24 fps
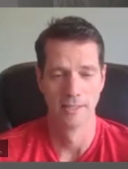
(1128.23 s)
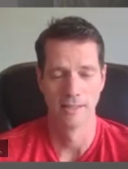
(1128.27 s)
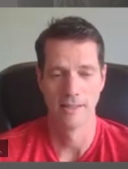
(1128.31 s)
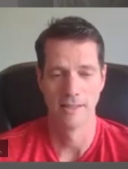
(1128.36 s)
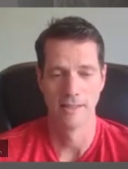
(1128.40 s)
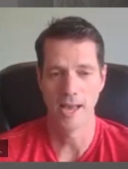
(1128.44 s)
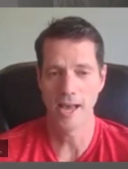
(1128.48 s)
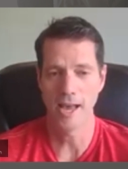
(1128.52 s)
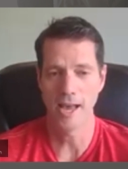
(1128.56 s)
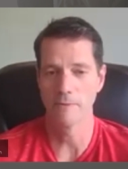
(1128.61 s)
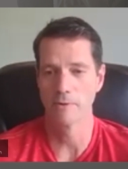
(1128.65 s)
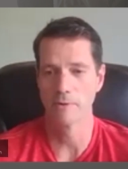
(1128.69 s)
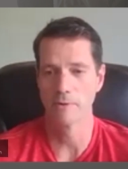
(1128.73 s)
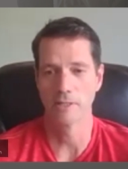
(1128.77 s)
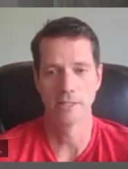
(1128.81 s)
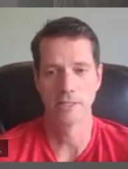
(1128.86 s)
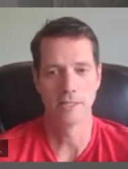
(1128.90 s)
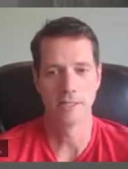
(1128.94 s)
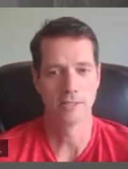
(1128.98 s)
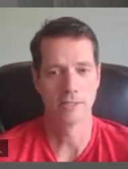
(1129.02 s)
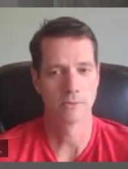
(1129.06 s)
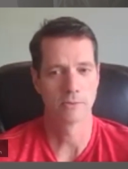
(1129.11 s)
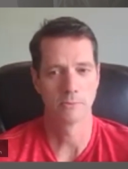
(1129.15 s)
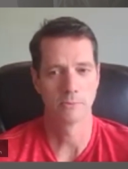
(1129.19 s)
That
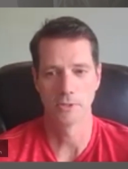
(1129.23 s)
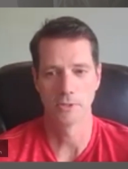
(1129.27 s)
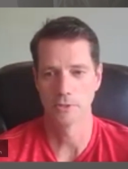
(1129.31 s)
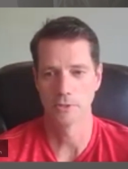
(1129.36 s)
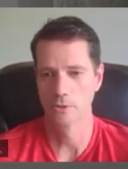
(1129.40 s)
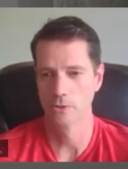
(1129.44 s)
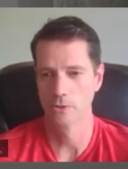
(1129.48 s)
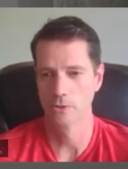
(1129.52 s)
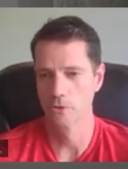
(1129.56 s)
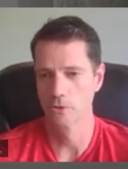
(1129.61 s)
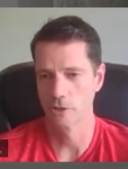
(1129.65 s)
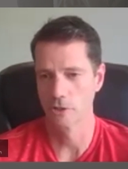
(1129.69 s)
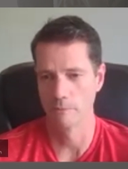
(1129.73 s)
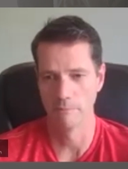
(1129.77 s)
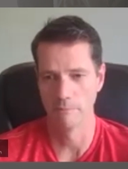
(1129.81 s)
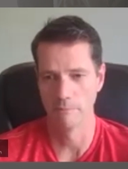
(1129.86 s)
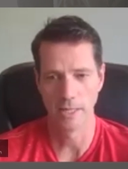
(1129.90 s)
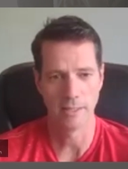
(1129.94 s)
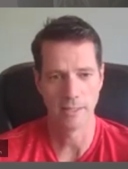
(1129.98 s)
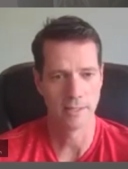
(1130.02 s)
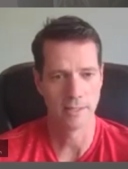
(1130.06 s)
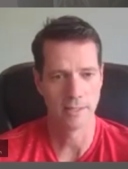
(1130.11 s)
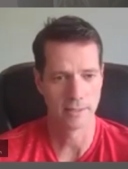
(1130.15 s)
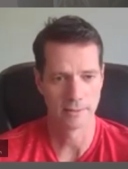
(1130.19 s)
release was
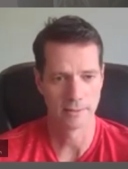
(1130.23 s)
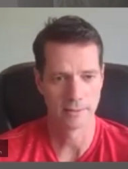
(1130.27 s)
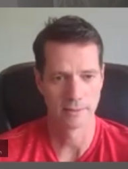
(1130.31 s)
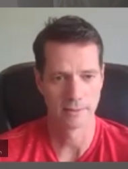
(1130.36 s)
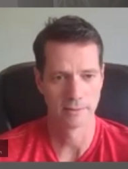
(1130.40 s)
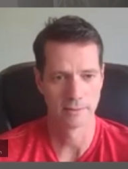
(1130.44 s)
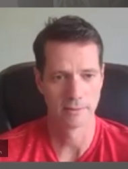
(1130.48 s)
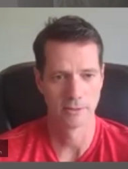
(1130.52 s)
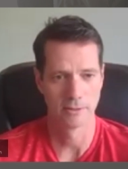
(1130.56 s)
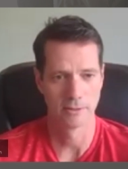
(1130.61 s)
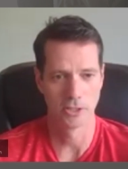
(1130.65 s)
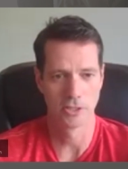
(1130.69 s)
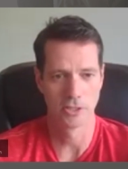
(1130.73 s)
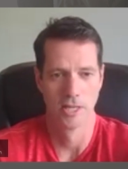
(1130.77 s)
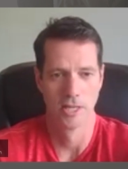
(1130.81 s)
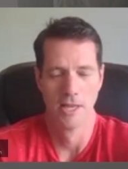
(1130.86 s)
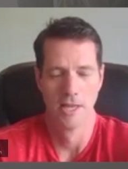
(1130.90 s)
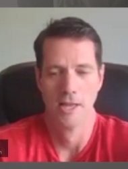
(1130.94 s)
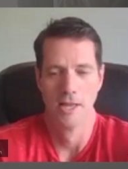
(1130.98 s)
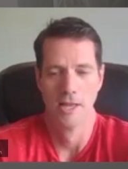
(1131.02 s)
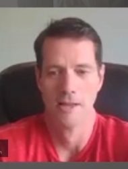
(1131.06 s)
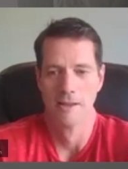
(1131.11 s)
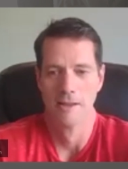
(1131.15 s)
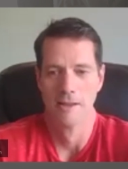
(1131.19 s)
tremendous. Just
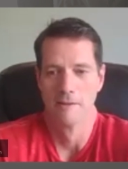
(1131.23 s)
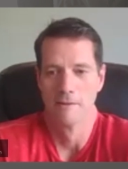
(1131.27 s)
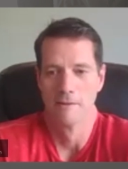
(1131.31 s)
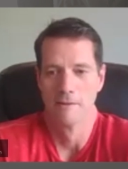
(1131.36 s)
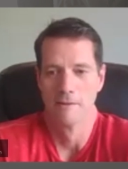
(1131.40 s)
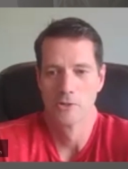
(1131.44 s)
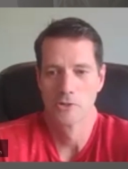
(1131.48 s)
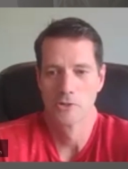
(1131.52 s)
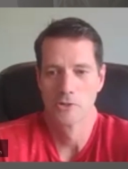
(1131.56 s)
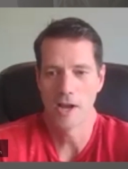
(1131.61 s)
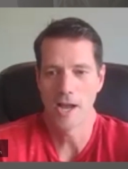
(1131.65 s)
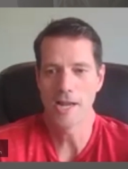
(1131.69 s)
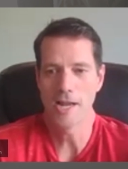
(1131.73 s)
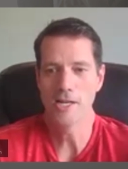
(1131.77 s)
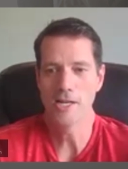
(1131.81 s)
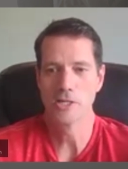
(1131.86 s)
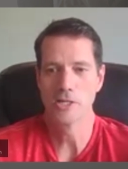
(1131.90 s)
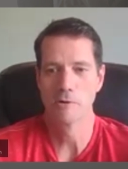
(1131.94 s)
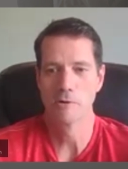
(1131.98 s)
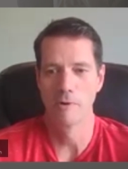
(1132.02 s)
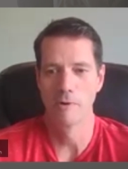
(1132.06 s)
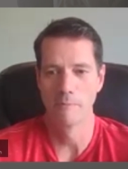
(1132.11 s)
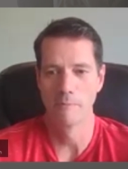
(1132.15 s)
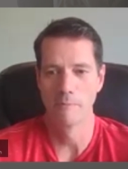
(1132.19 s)
trying
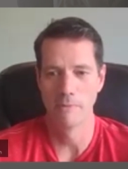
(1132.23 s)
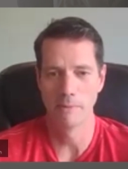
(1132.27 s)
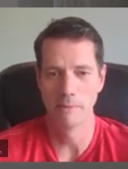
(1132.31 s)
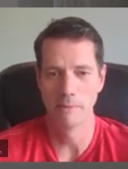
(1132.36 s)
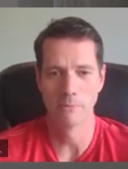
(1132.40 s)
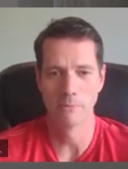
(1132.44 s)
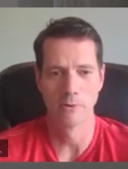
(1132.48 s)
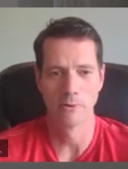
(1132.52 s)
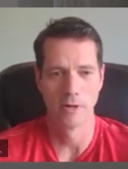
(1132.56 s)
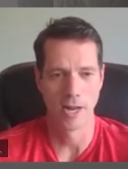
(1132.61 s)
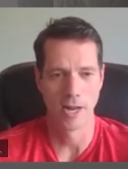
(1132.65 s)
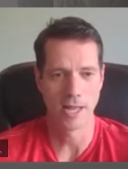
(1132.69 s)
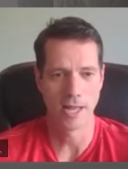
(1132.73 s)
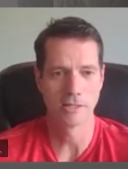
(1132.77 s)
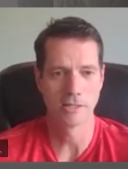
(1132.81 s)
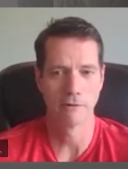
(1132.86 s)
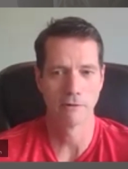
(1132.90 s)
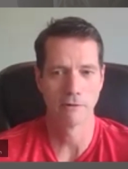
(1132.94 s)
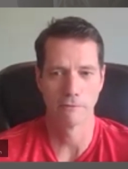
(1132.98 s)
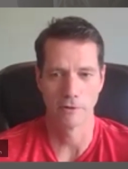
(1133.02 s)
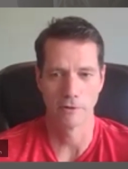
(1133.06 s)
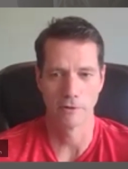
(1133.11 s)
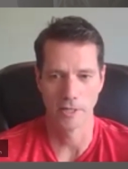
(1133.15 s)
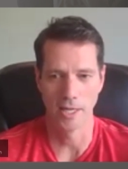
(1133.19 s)
to remember not
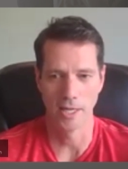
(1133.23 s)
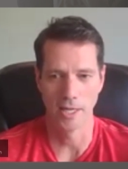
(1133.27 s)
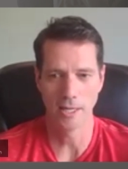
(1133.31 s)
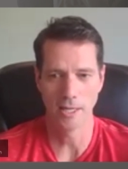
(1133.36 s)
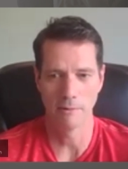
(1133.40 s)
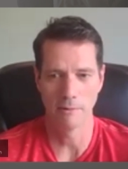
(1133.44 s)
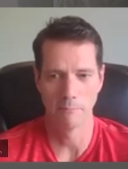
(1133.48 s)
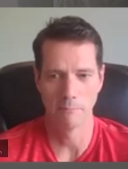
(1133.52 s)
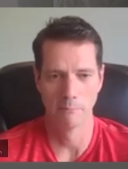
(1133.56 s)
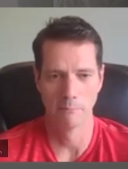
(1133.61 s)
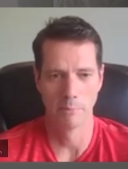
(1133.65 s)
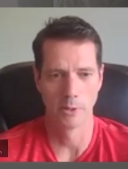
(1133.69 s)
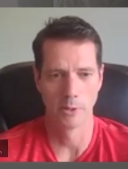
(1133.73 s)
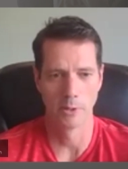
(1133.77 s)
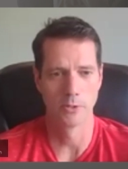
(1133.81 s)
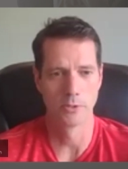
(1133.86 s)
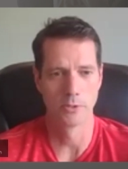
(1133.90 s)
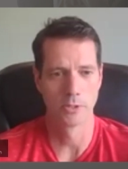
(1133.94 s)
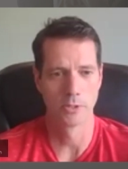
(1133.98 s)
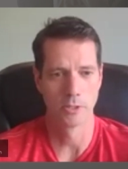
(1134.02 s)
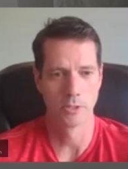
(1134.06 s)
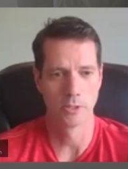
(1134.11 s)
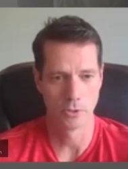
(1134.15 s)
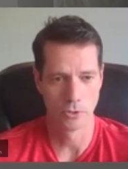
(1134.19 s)
to forget
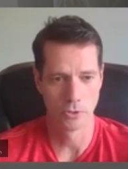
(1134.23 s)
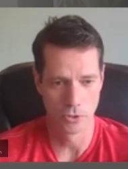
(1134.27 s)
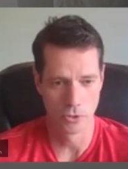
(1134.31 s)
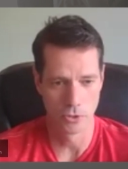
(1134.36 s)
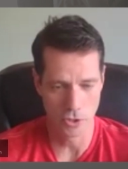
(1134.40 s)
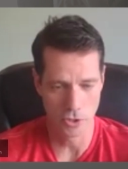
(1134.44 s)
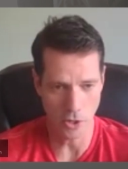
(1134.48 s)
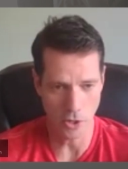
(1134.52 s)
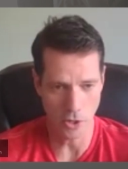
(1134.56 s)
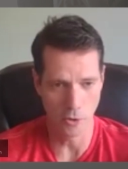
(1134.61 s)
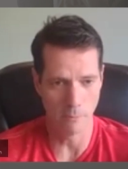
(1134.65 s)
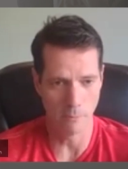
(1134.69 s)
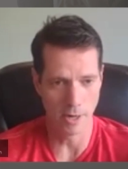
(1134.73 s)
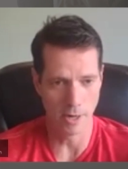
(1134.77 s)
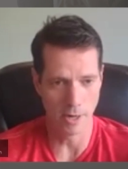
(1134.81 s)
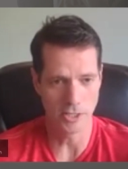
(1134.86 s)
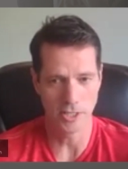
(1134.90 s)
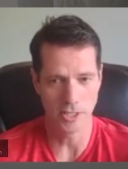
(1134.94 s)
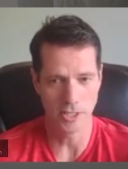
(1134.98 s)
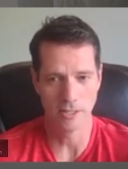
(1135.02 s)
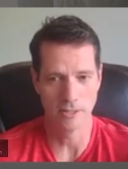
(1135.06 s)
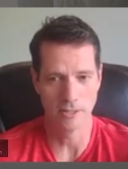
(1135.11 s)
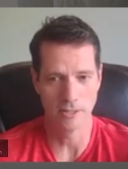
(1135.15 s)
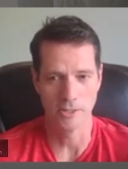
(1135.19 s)
burns so
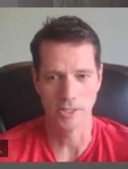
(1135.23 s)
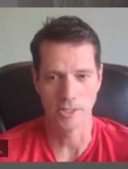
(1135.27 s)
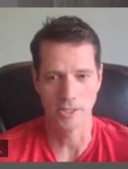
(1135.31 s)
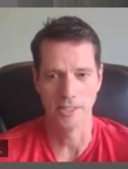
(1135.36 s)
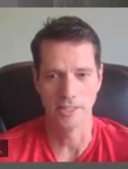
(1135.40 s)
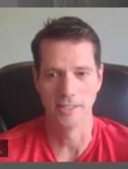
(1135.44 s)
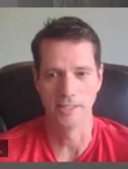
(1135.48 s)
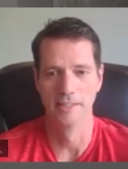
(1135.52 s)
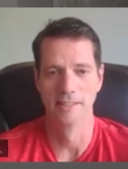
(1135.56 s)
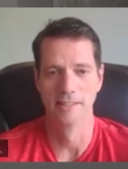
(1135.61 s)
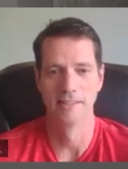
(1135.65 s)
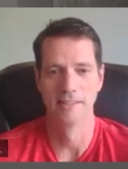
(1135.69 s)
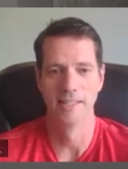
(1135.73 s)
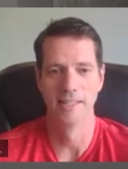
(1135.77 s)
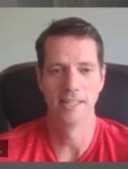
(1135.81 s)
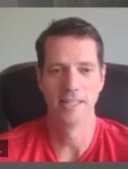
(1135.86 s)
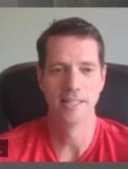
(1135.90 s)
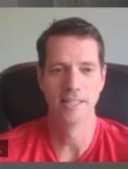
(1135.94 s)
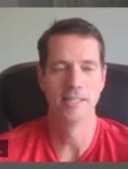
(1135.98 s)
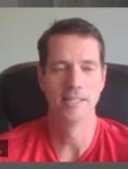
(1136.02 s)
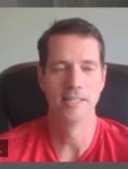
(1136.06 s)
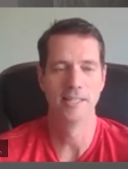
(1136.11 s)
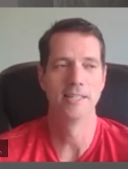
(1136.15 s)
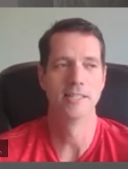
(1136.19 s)
much energy that
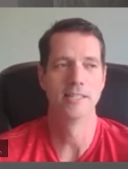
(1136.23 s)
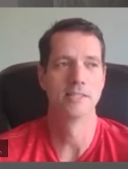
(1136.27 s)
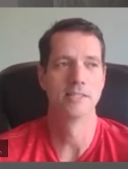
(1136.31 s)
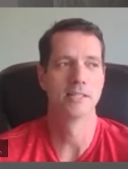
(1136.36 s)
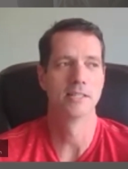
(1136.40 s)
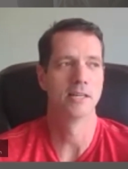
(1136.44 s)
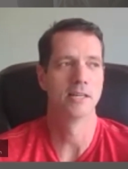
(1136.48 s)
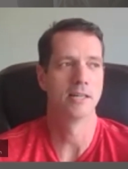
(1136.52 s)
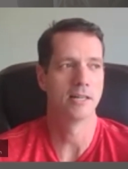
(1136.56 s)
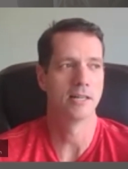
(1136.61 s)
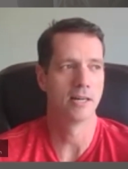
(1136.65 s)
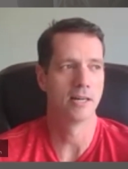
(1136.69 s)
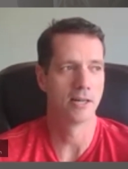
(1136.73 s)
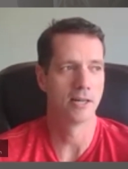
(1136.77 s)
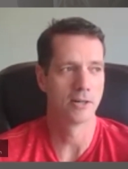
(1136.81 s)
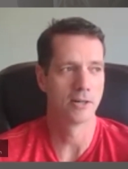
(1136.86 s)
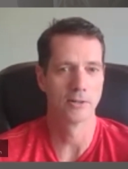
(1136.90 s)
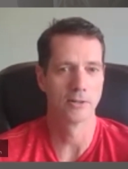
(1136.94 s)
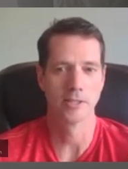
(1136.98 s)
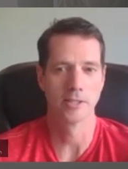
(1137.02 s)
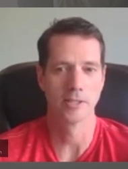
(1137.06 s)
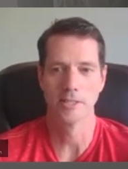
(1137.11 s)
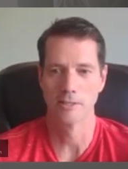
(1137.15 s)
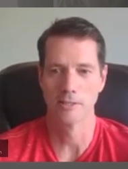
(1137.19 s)
it is
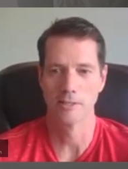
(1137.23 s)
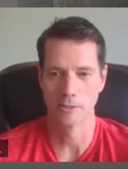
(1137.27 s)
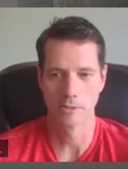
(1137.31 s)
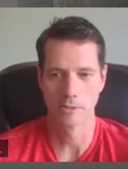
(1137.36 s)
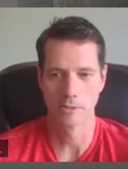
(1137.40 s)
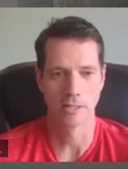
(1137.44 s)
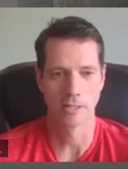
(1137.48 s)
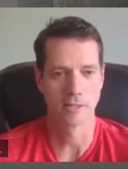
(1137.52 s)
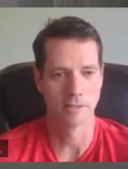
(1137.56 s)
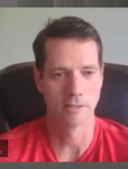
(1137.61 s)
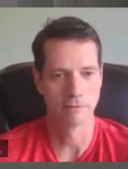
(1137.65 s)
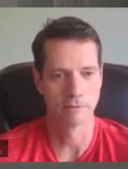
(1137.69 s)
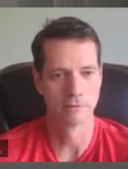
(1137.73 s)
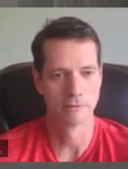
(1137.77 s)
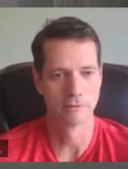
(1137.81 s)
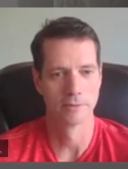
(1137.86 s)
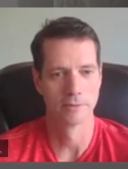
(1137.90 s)
utterly destructive.